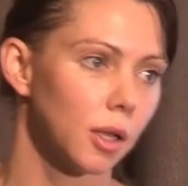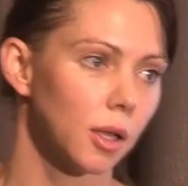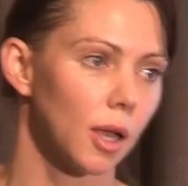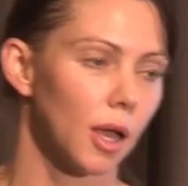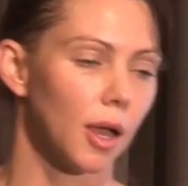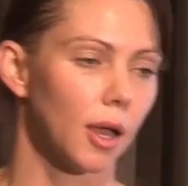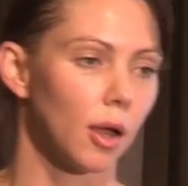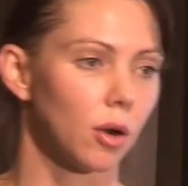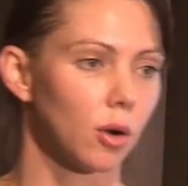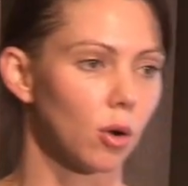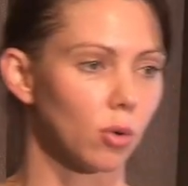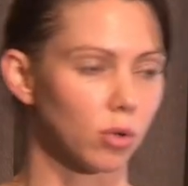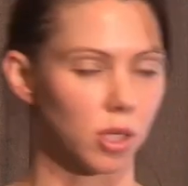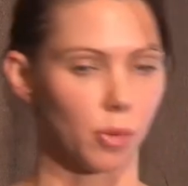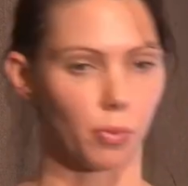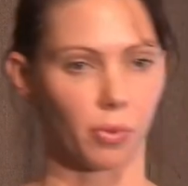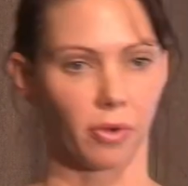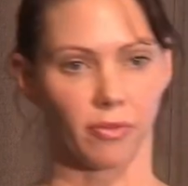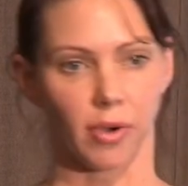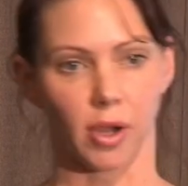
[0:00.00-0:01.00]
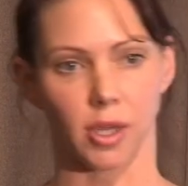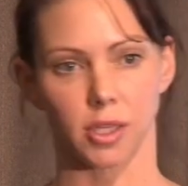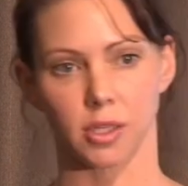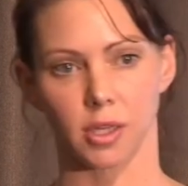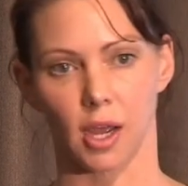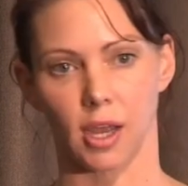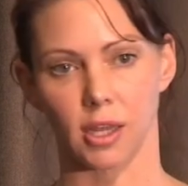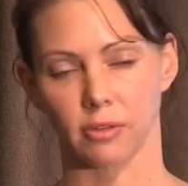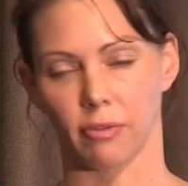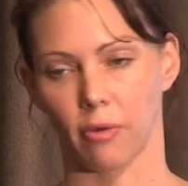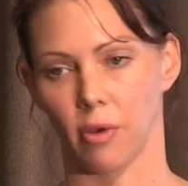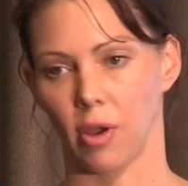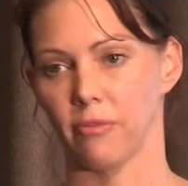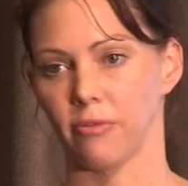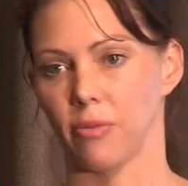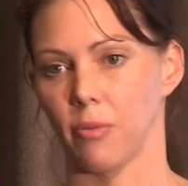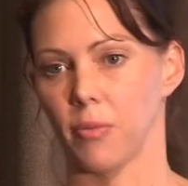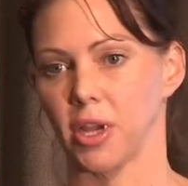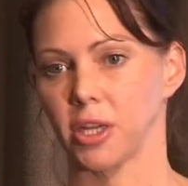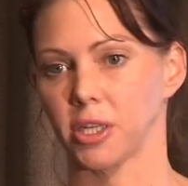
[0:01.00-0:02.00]
Uh, it also provides asks for
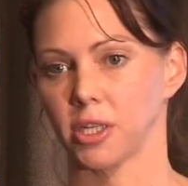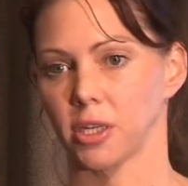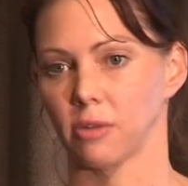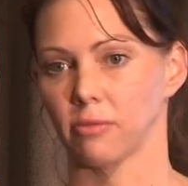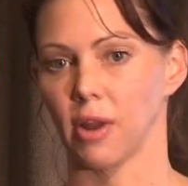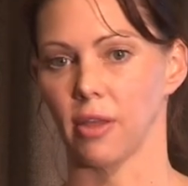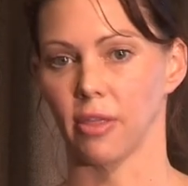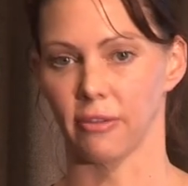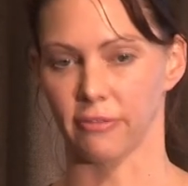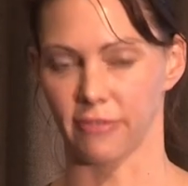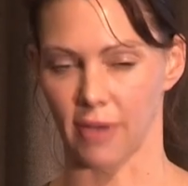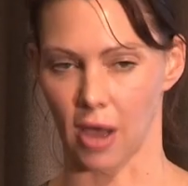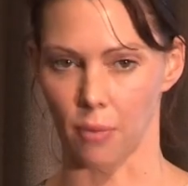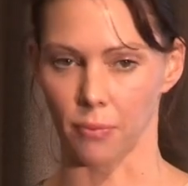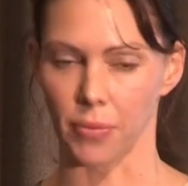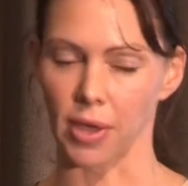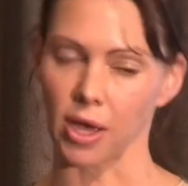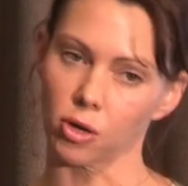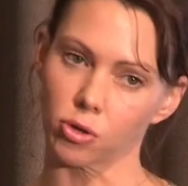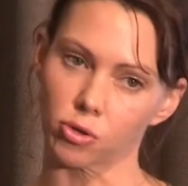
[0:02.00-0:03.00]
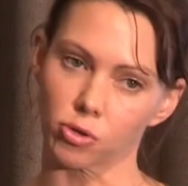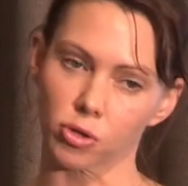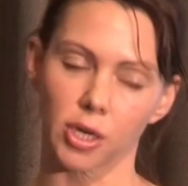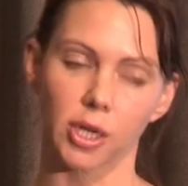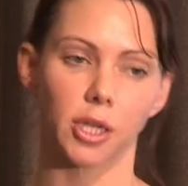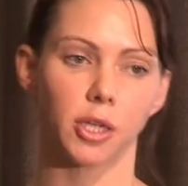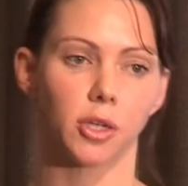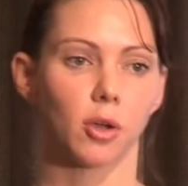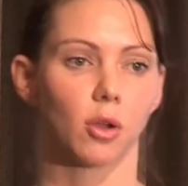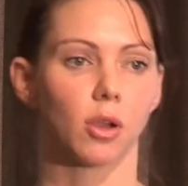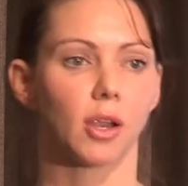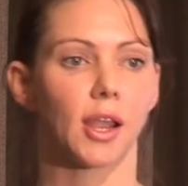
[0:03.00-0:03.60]
information around the farm boundary, your